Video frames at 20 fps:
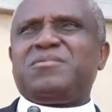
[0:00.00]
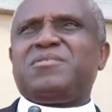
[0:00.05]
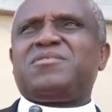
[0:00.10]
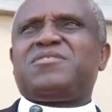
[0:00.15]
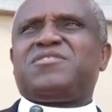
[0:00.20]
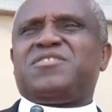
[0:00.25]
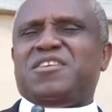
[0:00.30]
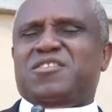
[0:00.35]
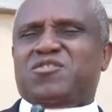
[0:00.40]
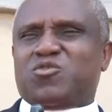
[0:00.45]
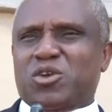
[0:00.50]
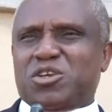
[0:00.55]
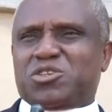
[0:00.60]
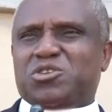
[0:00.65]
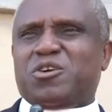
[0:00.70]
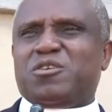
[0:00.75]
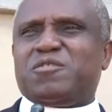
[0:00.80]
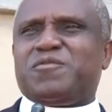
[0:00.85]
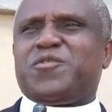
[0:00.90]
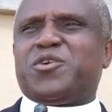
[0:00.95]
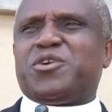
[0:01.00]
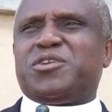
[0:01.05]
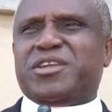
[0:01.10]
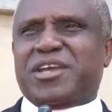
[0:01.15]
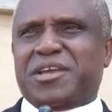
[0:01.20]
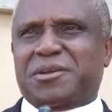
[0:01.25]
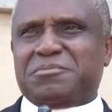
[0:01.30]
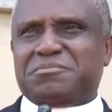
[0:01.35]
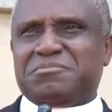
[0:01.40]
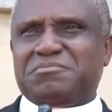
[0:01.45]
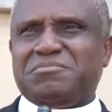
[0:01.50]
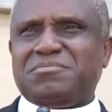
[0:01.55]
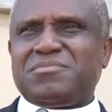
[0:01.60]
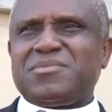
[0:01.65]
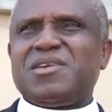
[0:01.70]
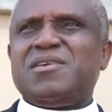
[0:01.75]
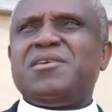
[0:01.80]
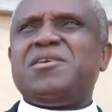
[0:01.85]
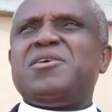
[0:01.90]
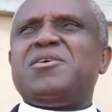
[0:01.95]
situation for them.
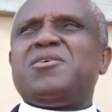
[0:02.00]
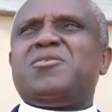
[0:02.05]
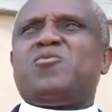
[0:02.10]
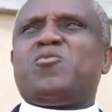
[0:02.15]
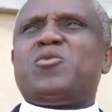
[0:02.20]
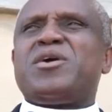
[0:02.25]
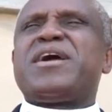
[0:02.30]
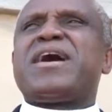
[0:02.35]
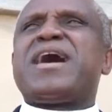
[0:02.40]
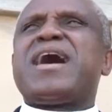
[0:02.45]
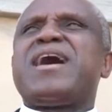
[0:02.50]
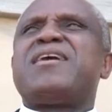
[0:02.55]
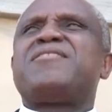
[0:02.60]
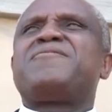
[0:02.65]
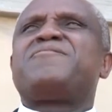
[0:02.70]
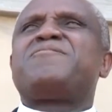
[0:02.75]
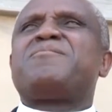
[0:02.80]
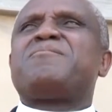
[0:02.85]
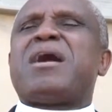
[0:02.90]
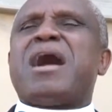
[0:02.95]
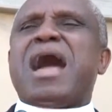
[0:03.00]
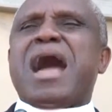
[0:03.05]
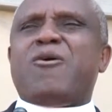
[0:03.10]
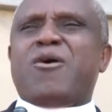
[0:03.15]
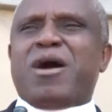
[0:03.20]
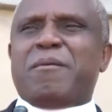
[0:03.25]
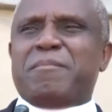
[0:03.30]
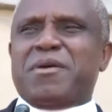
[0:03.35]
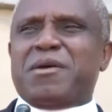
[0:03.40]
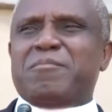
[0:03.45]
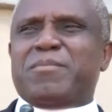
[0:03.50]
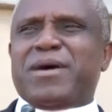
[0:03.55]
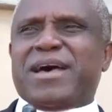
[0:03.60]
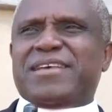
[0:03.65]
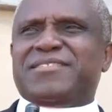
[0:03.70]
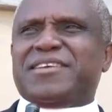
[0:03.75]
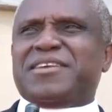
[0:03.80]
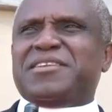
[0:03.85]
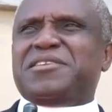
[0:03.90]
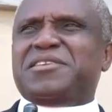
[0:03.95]
We have our
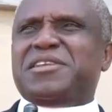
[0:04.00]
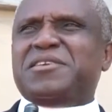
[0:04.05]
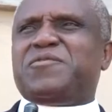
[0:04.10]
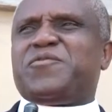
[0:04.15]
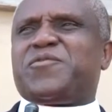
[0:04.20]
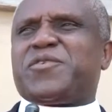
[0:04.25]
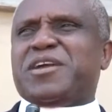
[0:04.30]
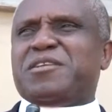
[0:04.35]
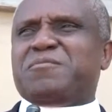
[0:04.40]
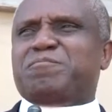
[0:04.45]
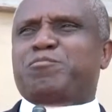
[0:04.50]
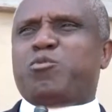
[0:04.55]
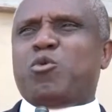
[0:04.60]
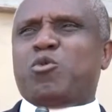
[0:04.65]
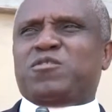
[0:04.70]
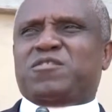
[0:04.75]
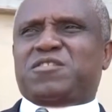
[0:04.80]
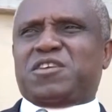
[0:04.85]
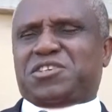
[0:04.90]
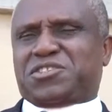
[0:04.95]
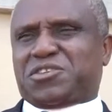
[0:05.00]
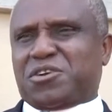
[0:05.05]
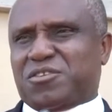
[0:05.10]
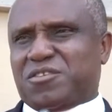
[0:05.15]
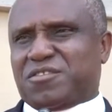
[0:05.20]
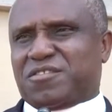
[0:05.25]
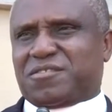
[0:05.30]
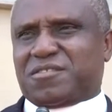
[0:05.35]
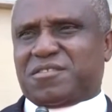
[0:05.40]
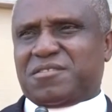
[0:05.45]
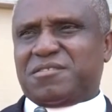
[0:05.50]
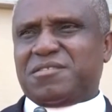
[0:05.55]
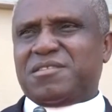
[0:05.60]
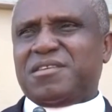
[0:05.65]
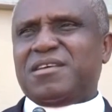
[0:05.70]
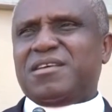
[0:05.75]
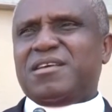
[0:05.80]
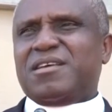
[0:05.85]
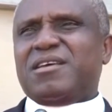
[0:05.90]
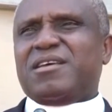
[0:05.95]
members in different positions
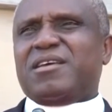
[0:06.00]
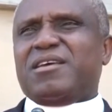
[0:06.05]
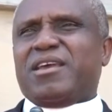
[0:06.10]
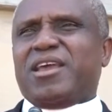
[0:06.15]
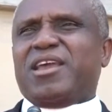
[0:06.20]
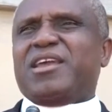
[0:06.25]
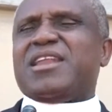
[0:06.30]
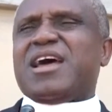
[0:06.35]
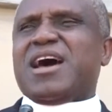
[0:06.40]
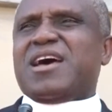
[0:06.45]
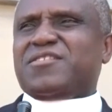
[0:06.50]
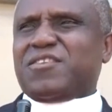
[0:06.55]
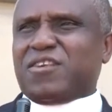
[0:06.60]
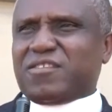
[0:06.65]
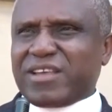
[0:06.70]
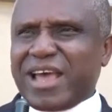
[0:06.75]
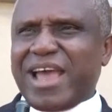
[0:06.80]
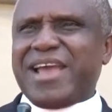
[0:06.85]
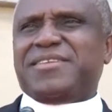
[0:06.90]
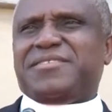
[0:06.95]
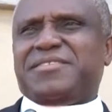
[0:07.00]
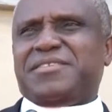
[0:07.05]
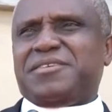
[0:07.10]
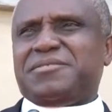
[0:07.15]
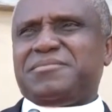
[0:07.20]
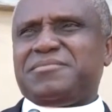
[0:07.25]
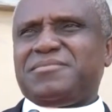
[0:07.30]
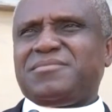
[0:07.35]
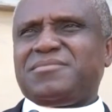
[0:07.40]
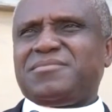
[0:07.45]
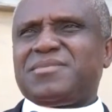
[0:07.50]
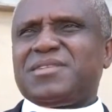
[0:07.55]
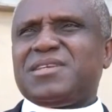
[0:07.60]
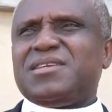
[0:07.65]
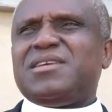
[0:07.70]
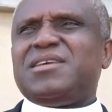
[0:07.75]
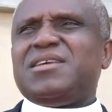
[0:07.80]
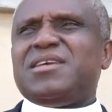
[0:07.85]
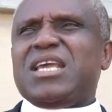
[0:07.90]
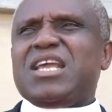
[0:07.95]
in our society
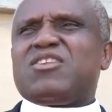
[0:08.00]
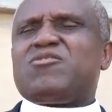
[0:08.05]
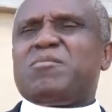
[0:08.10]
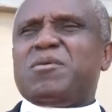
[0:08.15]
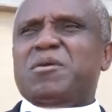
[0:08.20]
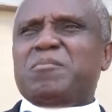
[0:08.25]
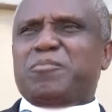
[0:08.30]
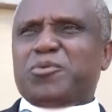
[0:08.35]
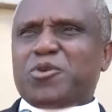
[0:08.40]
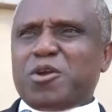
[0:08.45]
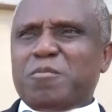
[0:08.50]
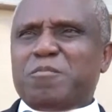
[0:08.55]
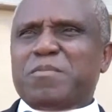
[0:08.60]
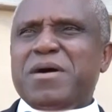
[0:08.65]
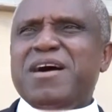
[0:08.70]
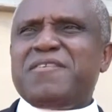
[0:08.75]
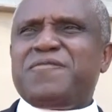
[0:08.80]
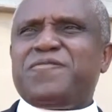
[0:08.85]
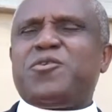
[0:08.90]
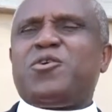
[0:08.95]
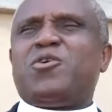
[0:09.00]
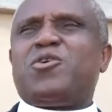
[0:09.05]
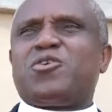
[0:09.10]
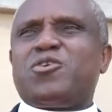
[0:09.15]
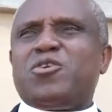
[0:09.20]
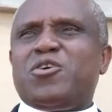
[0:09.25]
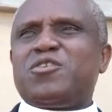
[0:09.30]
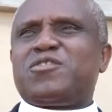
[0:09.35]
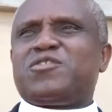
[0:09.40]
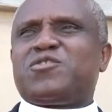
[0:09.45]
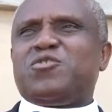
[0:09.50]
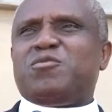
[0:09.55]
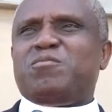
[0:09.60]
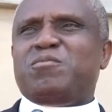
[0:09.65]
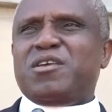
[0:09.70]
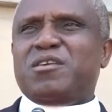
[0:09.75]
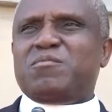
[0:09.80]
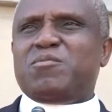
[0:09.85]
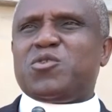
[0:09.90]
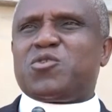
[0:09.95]
it will be proper for us to
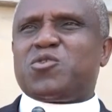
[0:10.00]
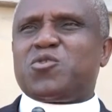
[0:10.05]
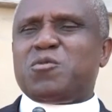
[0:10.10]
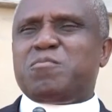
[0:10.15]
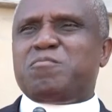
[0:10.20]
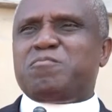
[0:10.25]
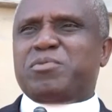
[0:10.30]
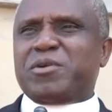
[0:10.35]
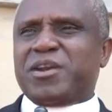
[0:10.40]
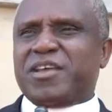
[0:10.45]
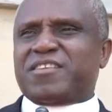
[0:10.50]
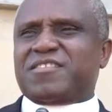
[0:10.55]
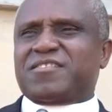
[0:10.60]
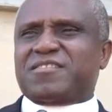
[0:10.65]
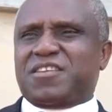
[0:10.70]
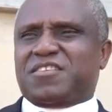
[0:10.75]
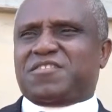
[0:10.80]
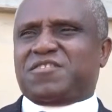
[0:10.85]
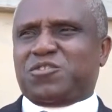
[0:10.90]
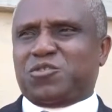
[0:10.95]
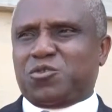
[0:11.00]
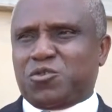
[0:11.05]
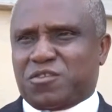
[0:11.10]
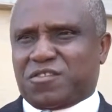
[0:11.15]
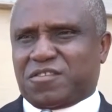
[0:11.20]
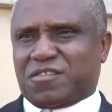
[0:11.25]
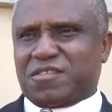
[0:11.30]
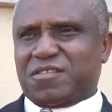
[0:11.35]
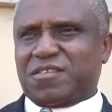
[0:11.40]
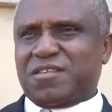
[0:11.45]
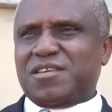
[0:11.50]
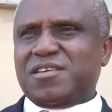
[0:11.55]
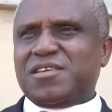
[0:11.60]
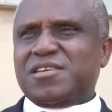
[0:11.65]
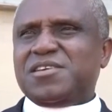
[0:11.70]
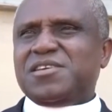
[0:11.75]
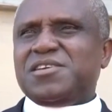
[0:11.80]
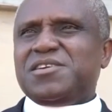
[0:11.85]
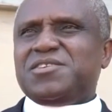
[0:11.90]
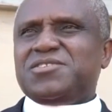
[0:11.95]
be able to place these youths
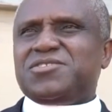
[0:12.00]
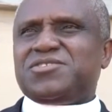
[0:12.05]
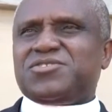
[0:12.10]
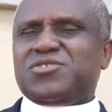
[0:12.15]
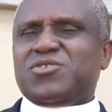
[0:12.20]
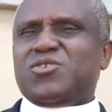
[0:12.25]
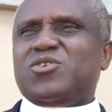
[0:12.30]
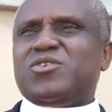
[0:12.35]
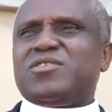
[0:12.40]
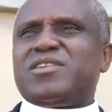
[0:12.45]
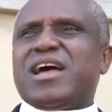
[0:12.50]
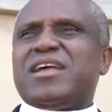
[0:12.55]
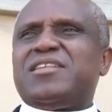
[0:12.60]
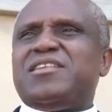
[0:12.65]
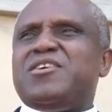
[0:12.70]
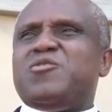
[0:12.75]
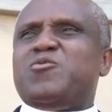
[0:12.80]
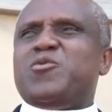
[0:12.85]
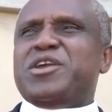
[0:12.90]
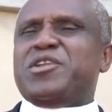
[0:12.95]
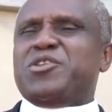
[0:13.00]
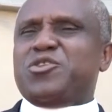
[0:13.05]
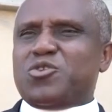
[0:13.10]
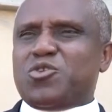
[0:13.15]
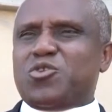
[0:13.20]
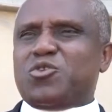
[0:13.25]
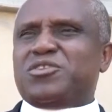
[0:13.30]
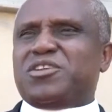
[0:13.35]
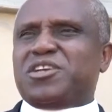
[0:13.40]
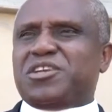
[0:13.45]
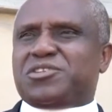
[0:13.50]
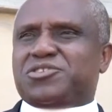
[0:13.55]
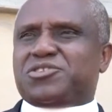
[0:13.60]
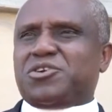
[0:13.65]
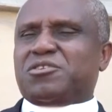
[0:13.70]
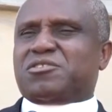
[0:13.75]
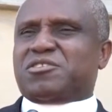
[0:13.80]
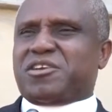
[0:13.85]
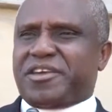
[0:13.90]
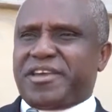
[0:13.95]
so that they will know the
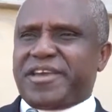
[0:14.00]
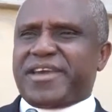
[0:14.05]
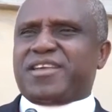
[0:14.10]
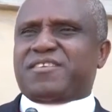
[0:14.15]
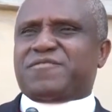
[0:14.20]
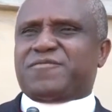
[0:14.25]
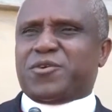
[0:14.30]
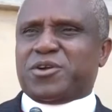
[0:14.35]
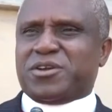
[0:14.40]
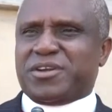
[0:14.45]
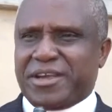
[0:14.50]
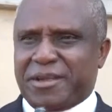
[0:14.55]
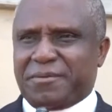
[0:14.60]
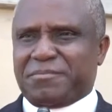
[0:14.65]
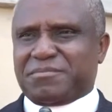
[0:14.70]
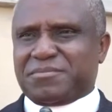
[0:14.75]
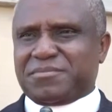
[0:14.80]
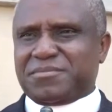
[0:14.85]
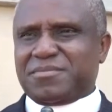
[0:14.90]
church cares for them.